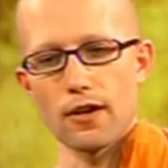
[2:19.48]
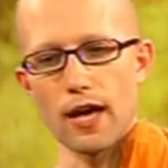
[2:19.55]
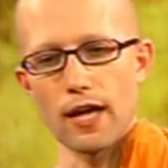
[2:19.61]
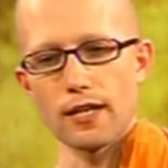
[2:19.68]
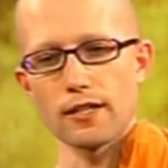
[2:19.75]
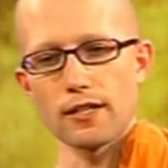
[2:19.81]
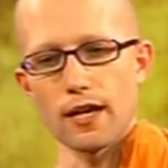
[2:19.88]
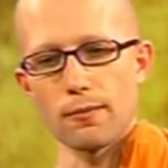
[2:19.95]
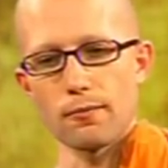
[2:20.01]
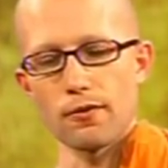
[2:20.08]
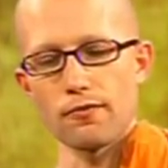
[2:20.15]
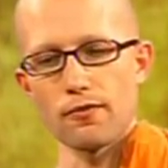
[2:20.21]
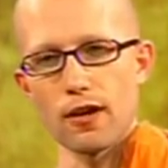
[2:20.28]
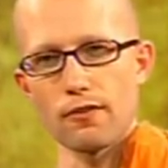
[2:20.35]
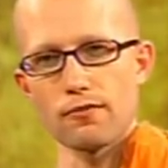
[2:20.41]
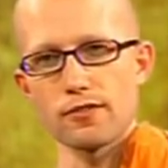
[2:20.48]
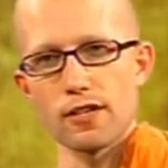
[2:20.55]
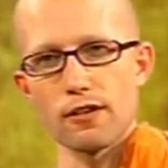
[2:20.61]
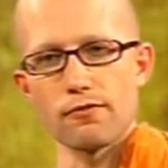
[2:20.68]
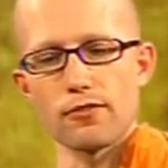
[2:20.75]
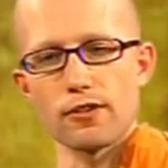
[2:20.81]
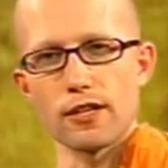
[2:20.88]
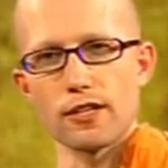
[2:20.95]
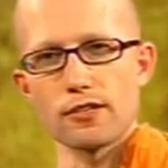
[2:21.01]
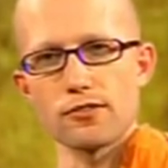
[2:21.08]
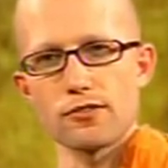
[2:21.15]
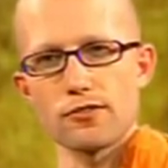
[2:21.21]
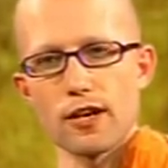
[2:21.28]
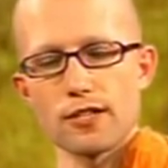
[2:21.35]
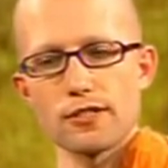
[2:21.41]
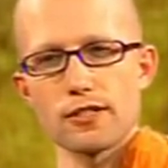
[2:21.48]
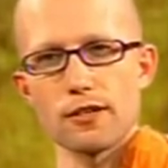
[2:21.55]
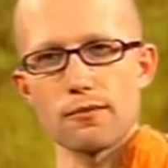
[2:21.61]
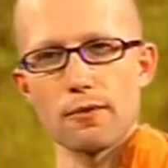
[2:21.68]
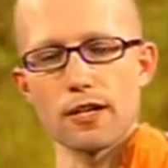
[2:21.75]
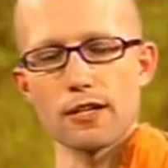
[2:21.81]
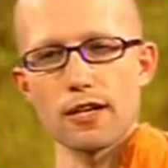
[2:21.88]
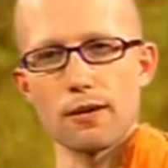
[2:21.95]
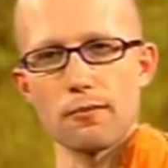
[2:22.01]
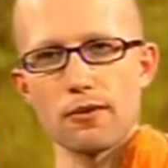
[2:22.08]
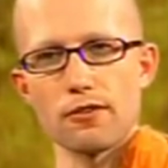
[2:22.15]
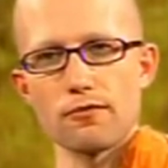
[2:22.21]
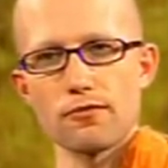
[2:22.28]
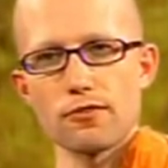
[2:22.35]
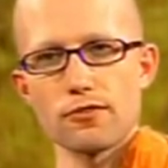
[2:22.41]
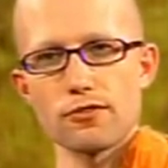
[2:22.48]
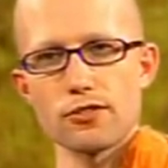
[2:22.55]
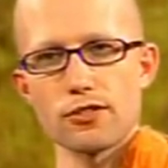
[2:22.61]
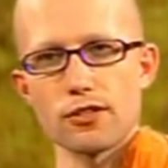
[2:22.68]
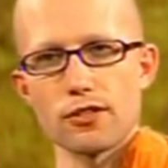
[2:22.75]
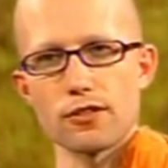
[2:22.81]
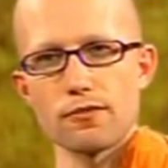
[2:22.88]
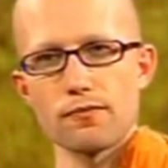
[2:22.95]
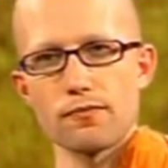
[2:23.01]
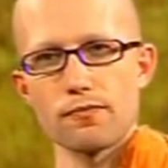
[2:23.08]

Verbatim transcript: any type of, of suffering and stress that might come in the future.